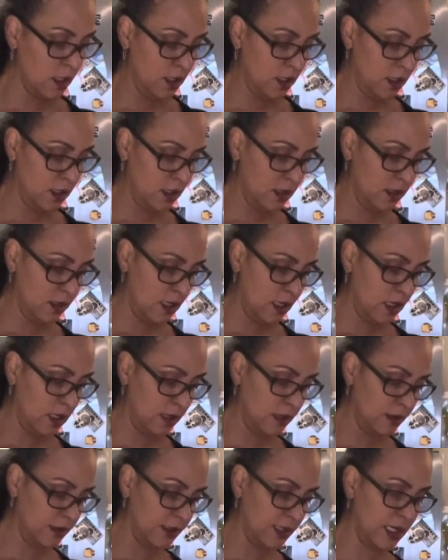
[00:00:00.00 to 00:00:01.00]
And the
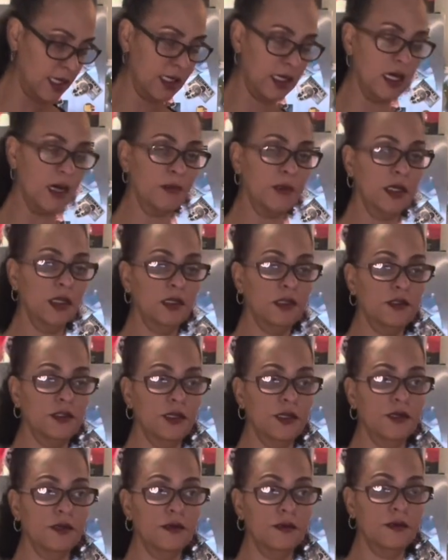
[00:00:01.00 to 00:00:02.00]
other thing I'm gonna
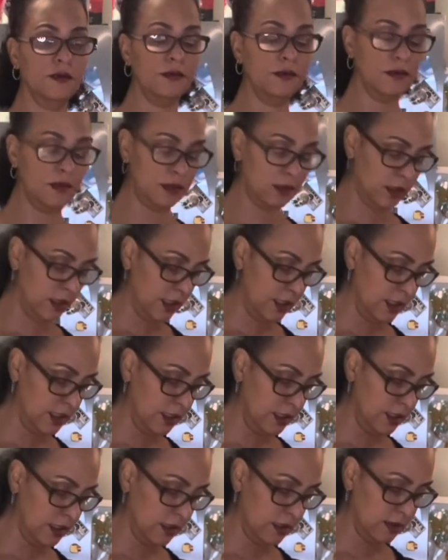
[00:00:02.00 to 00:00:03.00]
do
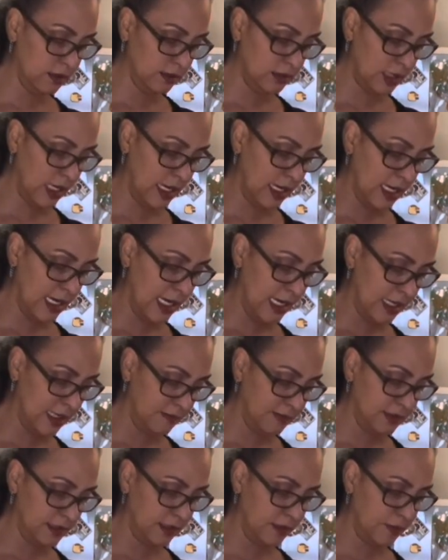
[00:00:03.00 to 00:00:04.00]
is I
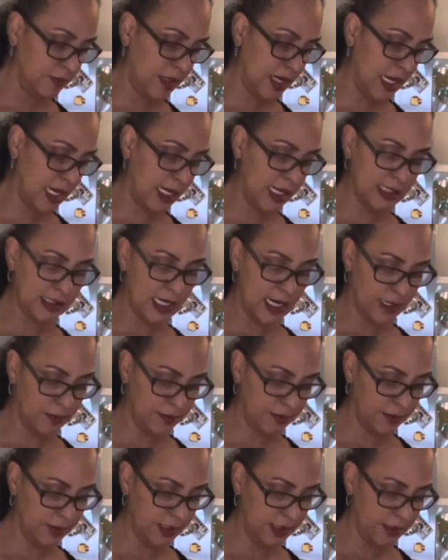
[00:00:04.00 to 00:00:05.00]
have some
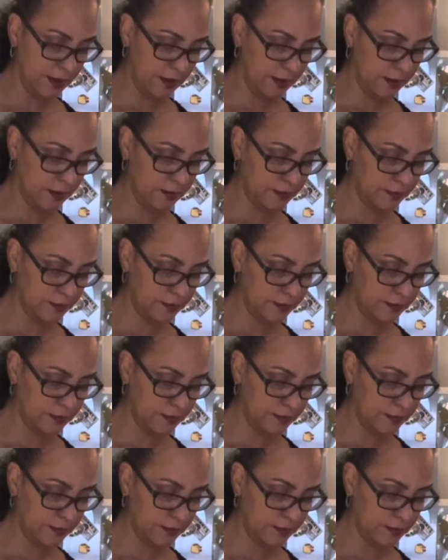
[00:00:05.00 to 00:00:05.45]
pineapple here.